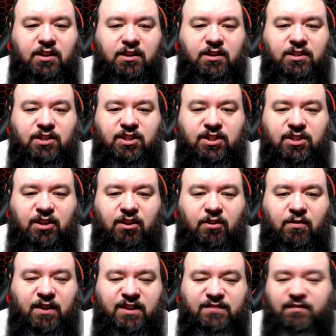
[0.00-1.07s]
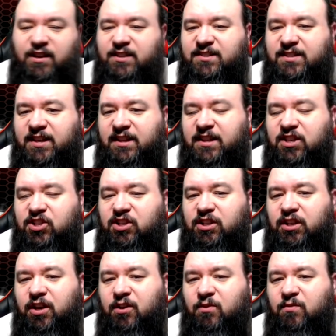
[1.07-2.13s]
So as far as technician
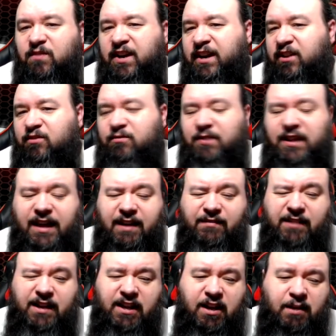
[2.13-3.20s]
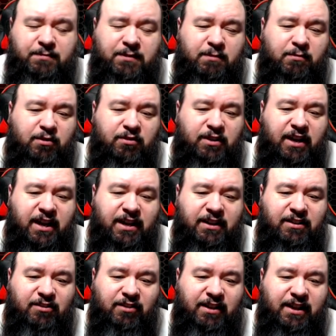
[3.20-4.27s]
go, I don't really have any optimal guy
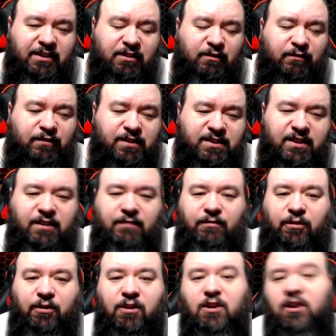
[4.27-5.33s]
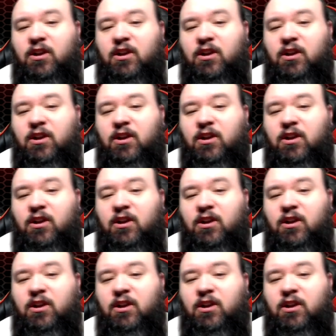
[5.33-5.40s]
to get to silver,